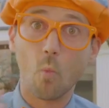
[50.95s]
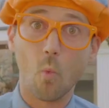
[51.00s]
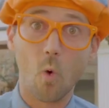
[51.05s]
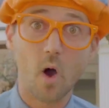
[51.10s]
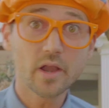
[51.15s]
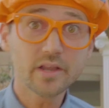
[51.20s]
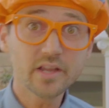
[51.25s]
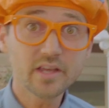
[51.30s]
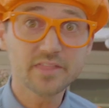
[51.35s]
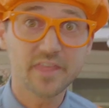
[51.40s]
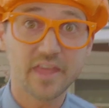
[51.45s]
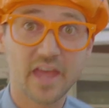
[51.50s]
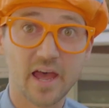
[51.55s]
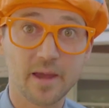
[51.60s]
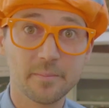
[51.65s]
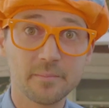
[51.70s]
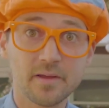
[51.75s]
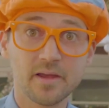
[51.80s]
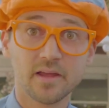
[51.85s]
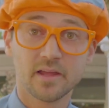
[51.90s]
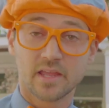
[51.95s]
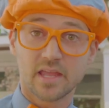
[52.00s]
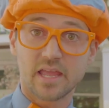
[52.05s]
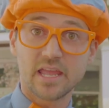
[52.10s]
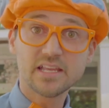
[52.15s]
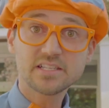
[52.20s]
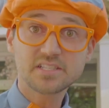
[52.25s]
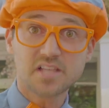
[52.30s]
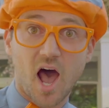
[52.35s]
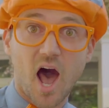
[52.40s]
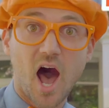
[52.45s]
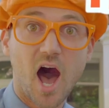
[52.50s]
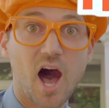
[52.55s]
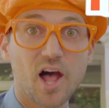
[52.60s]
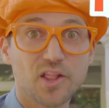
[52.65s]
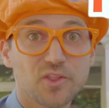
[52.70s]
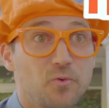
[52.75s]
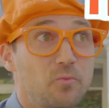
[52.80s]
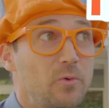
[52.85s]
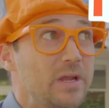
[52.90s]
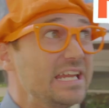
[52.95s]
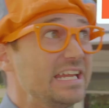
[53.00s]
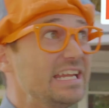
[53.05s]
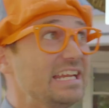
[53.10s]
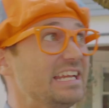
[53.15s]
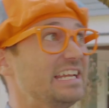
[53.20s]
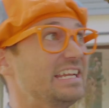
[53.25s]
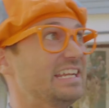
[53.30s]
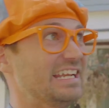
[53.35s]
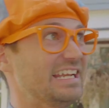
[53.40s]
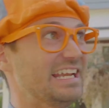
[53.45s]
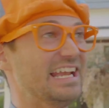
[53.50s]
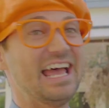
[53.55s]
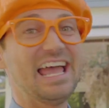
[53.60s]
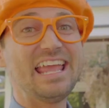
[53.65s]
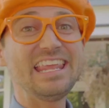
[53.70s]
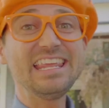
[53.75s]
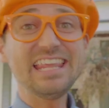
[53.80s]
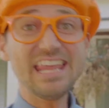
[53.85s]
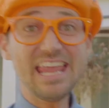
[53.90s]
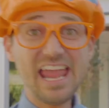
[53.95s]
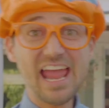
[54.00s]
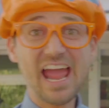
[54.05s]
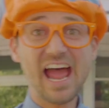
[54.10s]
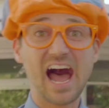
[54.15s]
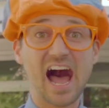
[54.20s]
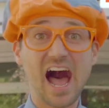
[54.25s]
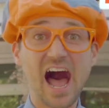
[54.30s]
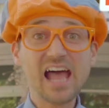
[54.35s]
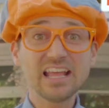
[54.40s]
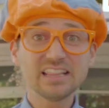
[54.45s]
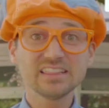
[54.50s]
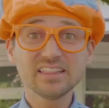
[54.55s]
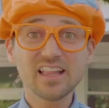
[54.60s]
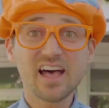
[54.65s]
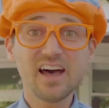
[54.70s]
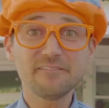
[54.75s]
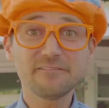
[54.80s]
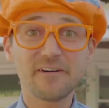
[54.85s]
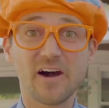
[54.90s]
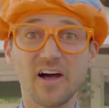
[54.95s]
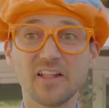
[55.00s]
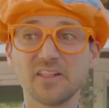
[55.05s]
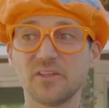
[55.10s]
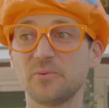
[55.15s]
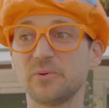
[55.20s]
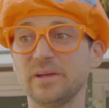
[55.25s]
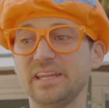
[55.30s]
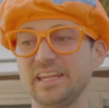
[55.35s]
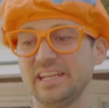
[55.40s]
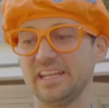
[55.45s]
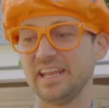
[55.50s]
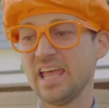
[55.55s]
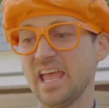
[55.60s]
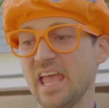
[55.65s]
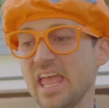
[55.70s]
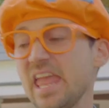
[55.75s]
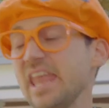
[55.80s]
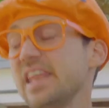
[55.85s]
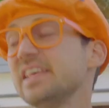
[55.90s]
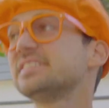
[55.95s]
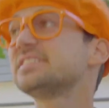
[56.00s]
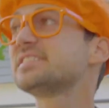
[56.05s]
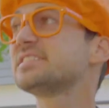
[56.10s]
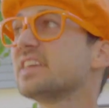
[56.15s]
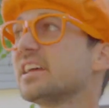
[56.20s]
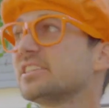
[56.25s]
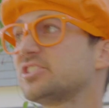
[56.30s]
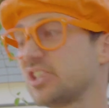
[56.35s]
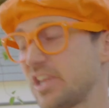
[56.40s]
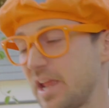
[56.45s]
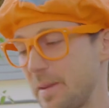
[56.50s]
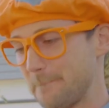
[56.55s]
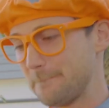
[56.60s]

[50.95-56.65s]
One of them is Halloween. Yeah, I love Halloween. It is such an